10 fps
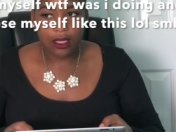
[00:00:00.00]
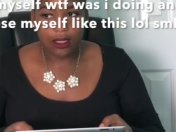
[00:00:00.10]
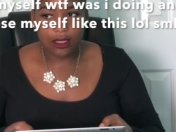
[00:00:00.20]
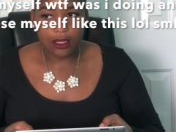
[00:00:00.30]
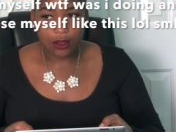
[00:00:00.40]

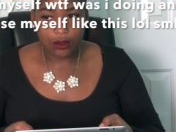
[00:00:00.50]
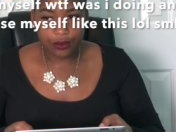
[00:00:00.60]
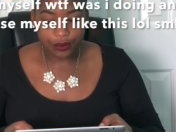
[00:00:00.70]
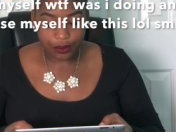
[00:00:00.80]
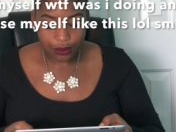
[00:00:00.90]
So,
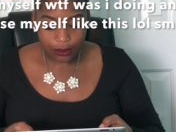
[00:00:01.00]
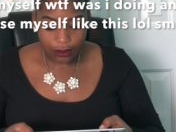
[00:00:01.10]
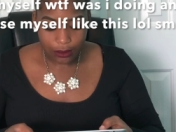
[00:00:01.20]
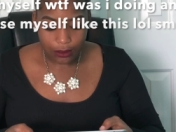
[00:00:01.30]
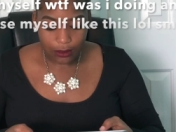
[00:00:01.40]

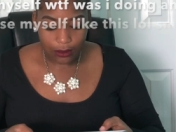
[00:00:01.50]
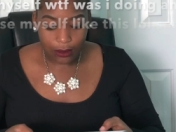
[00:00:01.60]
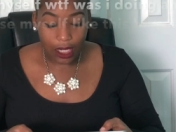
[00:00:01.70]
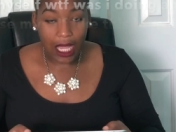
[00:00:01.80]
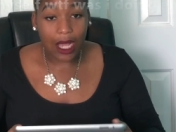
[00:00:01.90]

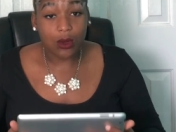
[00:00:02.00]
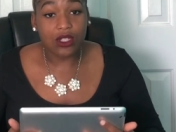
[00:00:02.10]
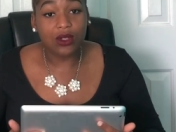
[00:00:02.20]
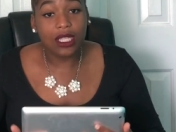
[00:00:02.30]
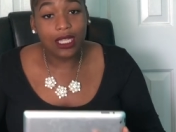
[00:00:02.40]
I was
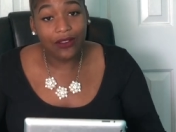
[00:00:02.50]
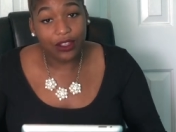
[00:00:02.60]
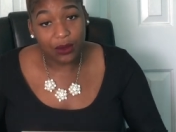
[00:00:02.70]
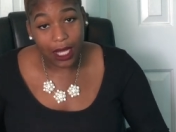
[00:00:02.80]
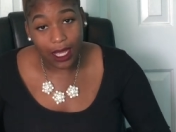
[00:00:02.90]
only
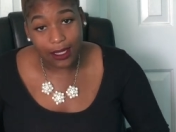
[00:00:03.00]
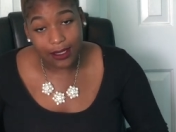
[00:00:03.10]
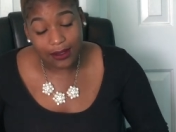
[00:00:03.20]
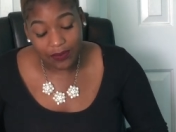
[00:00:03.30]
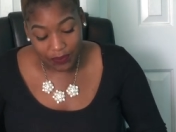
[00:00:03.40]
11, you
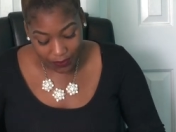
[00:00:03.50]
guys.